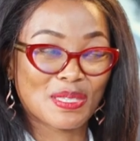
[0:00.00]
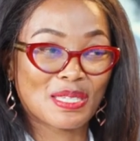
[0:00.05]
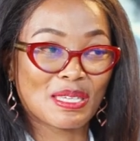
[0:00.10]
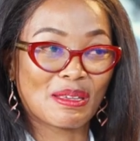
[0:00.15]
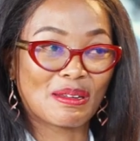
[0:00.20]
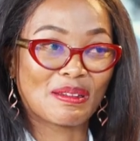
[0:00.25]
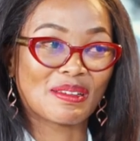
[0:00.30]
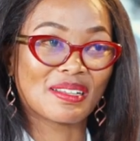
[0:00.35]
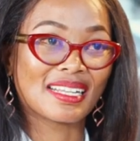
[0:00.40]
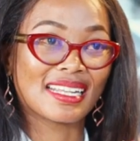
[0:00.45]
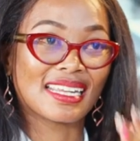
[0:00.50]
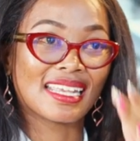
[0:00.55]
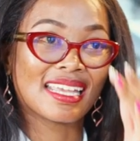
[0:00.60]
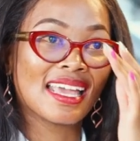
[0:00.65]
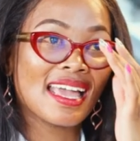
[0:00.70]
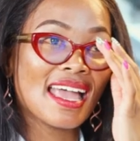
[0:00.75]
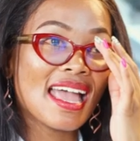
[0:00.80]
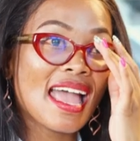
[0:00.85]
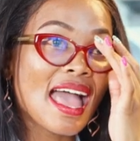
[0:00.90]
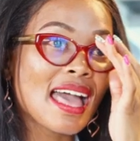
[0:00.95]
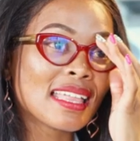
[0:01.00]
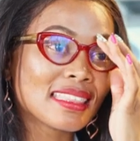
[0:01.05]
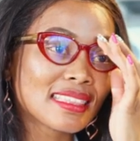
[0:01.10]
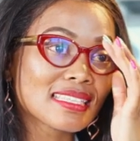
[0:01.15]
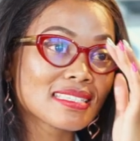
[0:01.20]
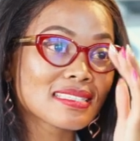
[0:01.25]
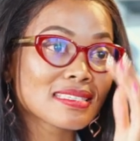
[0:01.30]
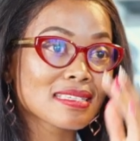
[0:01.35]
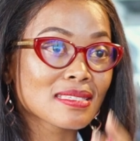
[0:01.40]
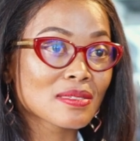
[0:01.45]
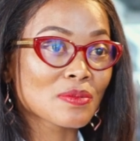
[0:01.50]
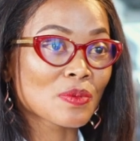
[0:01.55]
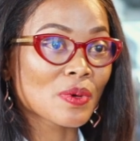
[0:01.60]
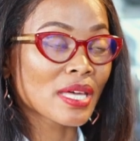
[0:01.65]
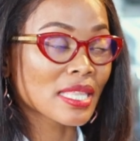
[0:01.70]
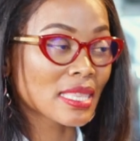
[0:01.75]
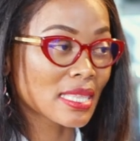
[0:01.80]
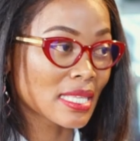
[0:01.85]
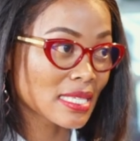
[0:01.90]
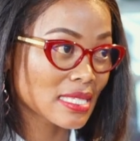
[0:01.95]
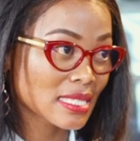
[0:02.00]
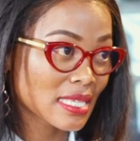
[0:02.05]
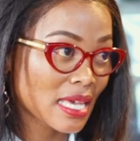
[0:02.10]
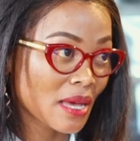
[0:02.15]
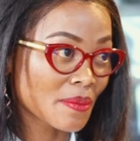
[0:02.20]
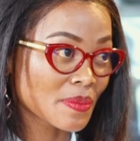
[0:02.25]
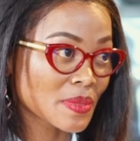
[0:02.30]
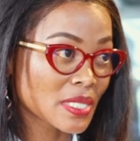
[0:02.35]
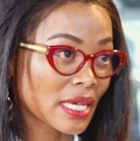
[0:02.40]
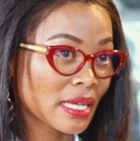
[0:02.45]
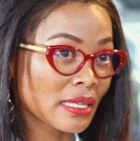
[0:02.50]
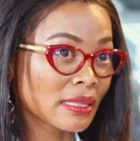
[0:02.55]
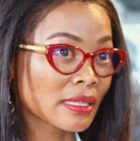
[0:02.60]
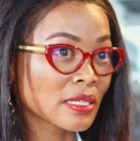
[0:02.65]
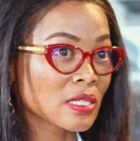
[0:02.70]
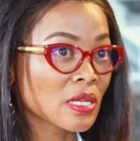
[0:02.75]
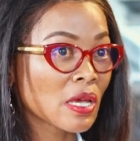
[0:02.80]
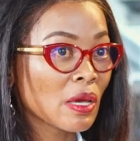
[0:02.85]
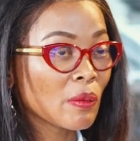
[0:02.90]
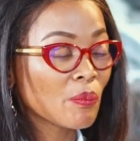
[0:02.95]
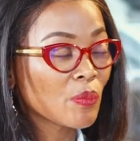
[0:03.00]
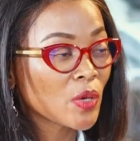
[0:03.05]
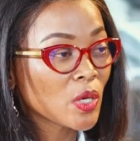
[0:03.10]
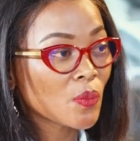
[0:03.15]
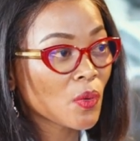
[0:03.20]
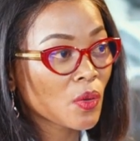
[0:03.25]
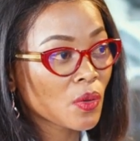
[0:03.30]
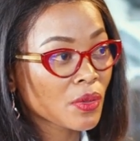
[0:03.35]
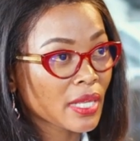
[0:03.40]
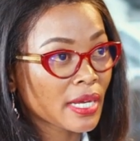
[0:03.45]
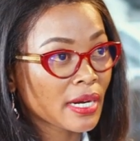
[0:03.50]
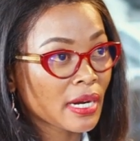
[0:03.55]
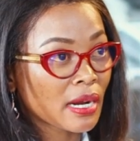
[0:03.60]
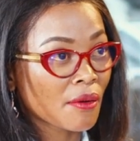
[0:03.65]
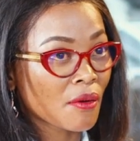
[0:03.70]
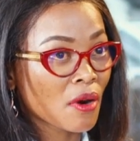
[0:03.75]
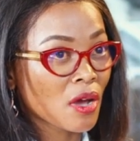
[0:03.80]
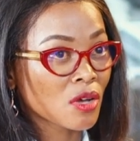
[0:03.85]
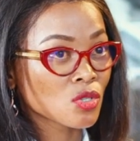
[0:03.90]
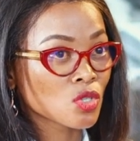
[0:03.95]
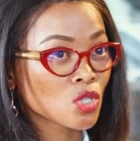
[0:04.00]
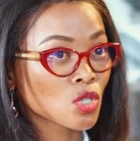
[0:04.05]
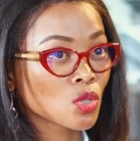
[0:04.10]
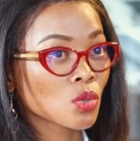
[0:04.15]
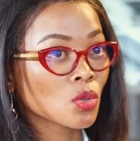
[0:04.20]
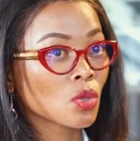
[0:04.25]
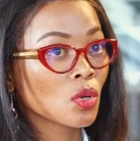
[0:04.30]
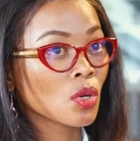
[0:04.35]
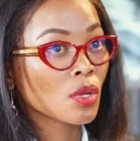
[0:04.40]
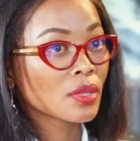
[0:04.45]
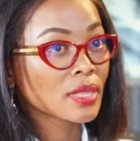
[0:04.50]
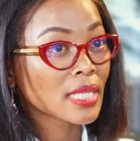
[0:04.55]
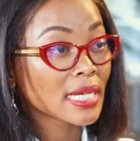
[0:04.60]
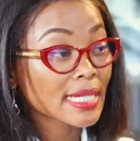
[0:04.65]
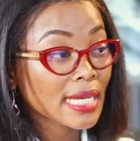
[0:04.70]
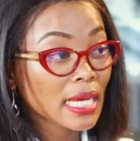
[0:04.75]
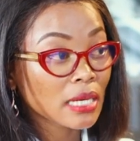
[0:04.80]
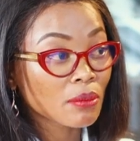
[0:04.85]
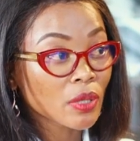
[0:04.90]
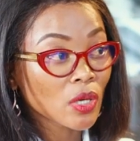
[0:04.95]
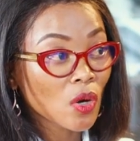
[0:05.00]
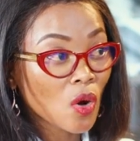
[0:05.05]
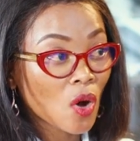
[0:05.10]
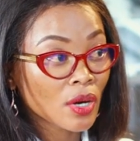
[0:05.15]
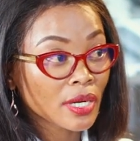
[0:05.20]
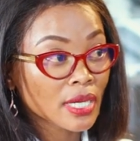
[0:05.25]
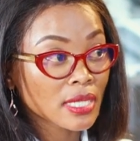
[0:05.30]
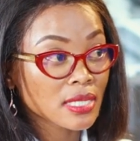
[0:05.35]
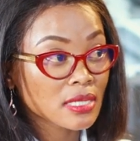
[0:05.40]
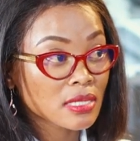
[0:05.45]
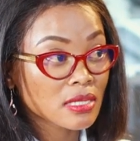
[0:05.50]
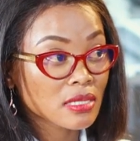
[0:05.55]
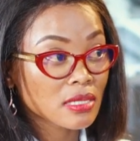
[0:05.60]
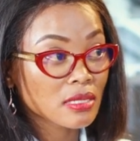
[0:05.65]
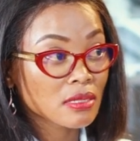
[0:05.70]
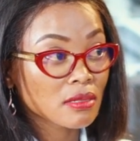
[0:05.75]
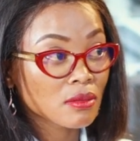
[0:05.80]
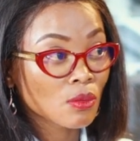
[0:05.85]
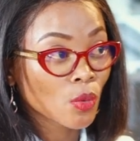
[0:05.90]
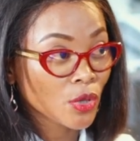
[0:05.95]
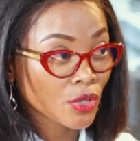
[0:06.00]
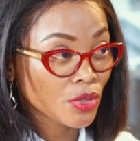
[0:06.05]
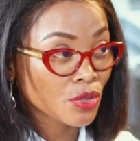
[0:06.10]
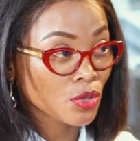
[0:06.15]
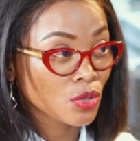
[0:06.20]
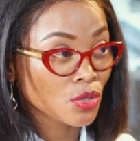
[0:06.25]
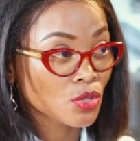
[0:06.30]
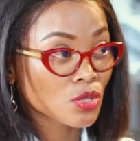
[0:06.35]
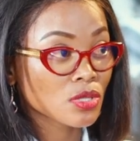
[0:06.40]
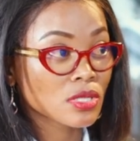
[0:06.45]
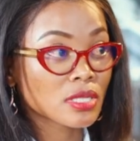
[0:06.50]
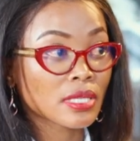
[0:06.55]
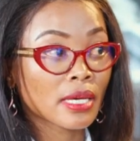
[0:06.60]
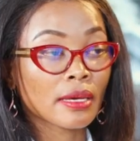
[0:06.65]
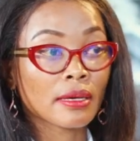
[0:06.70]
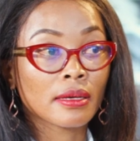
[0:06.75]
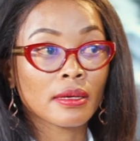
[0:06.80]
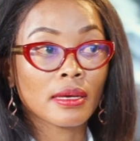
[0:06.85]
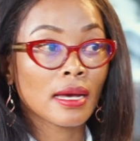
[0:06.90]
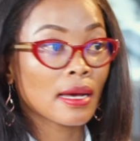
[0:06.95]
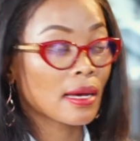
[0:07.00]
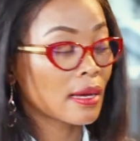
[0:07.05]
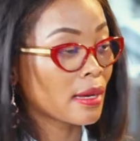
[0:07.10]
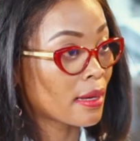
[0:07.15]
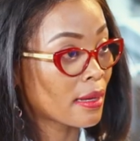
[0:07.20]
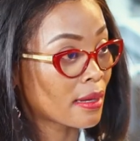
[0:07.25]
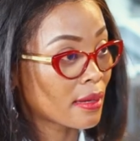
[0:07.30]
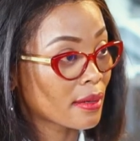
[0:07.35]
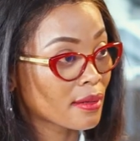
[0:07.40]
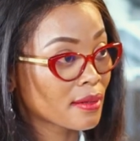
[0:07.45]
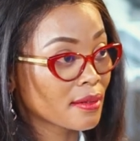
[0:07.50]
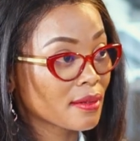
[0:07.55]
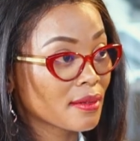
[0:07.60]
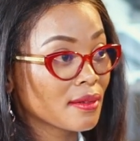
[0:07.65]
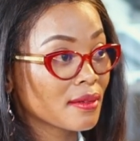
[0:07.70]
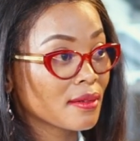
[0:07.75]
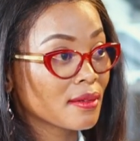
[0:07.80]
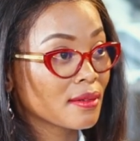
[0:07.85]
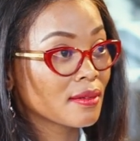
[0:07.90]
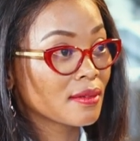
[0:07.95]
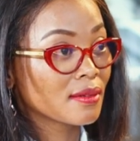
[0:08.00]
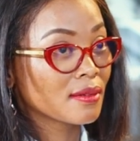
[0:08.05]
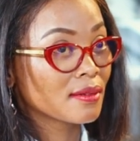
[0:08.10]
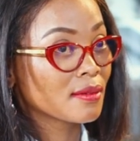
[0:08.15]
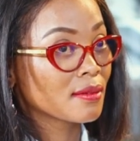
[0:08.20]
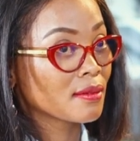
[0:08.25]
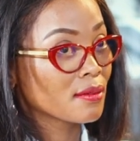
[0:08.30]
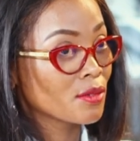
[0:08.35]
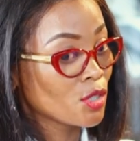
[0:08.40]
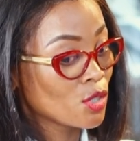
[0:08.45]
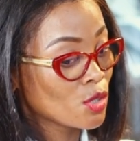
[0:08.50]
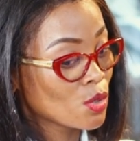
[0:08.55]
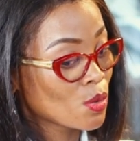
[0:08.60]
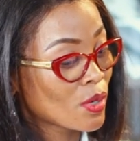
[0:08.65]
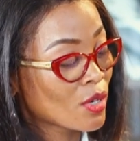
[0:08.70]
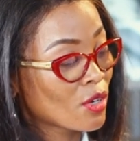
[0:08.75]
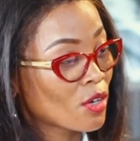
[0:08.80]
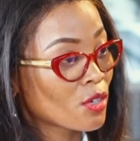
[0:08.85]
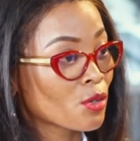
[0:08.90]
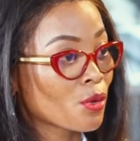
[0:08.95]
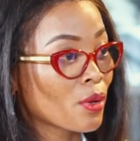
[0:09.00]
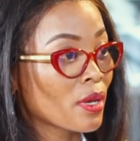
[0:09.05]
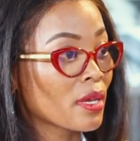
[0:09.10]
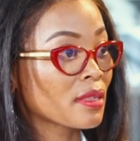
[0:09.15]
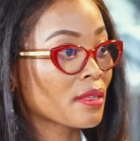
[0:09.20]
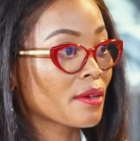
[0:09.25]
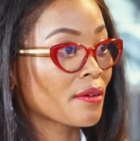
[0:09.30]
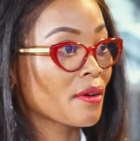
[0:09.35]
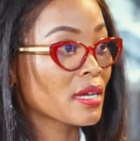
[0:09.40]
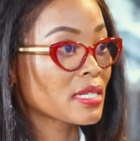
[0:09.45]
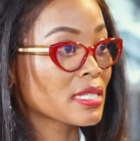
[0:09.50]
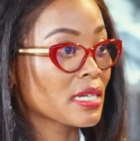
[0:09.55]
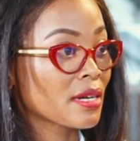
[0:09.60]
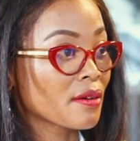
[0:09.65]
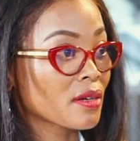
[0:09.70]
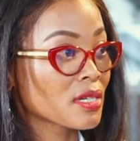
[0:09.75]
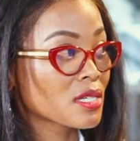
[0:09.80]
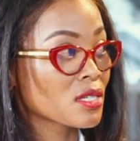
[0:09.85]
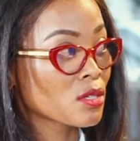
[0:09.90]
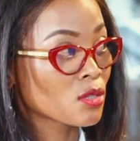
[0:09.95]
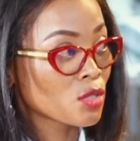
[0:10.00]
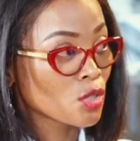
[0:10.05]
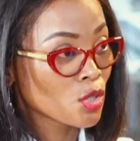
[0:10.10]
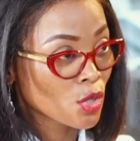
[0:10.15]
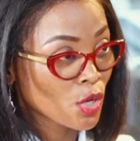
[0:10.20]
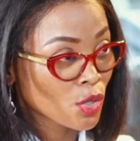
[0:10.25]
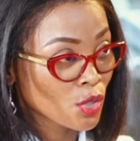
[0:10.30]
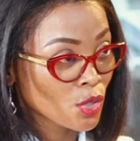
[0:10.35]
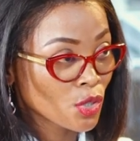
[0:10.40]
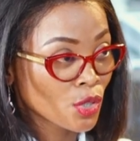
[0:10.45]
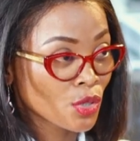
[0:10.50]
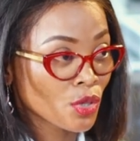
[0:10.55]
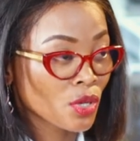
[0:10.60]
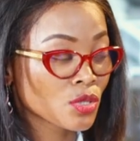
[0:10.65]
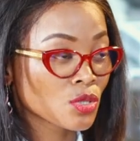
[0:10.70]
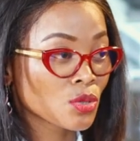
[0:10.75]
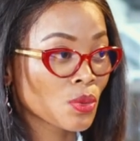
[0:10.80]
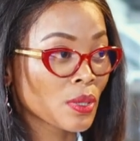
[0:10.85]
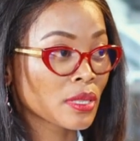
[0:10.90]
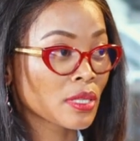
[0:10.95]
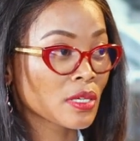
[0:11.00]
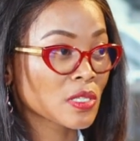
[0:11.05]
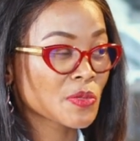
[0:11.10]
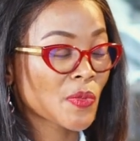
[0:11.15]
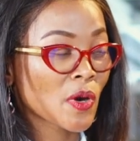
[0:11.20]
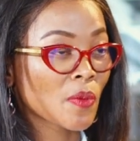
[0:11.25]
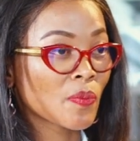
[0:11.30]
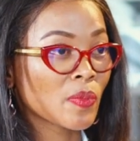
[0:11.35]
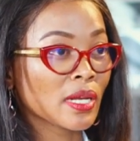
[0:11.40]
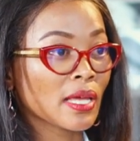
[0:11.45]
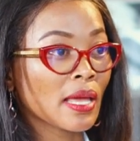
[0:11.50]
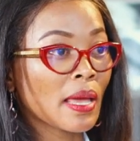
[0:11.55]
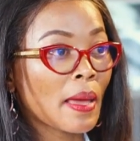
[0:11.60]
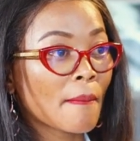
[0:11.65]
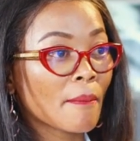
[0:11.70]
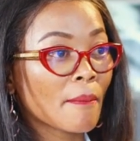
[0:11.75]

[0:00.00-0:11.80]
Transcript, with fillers: absolutely mm. and this is where this comes in that people that are around you that can be honest with you to say uh-uh you are not going in the right direction you don't you're not doing this properly